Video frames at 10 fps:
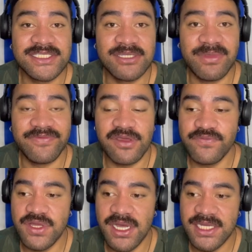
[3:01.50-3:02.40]
to be fair with
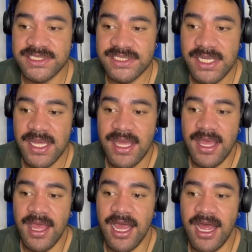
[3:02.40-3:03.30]
you guys.
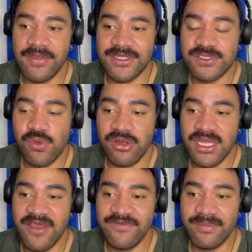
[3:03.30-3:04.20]
The squad
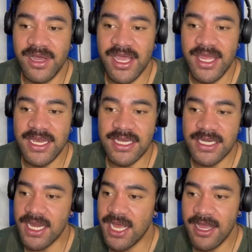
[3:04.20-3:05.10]
here for
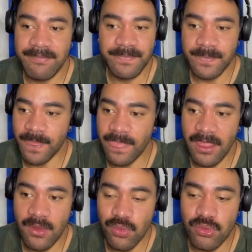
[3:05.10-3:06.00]
mine
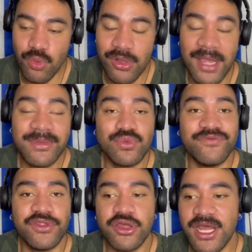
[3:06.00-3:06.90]
will come in
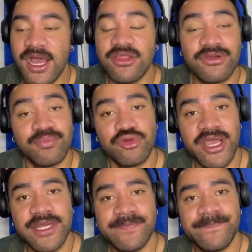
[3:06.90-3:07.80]
with, no doubt, a lot of
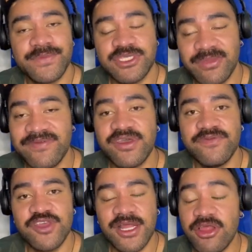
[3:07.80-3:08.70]
pride, to be fair
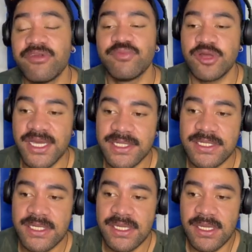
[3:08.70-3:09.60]
with you, a lot of pride.
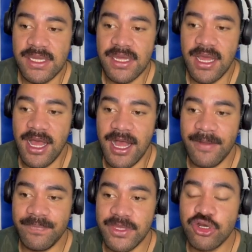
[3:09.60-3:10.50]

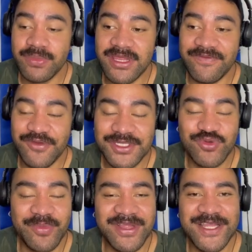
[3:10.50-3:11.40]
It'll be the first
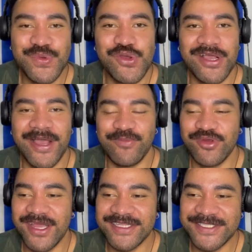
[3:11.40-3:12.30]
Rugby League World Cup,
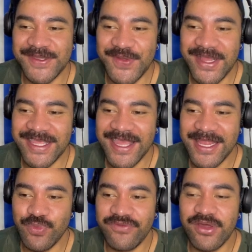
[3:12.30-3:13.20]
right? So,
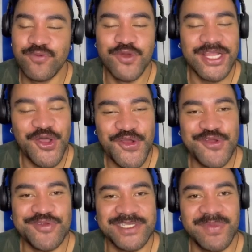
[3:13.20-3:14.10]
again, we've got to really honour
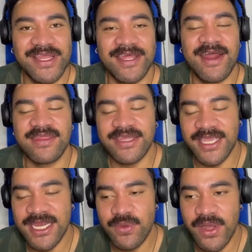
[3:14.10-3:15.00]
and respect that, I think,
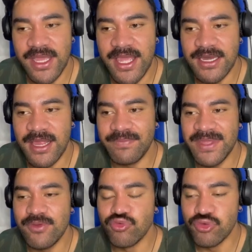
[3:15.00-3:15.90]
anyway, and
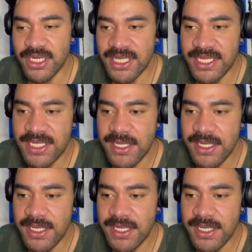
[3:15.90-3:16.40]
be really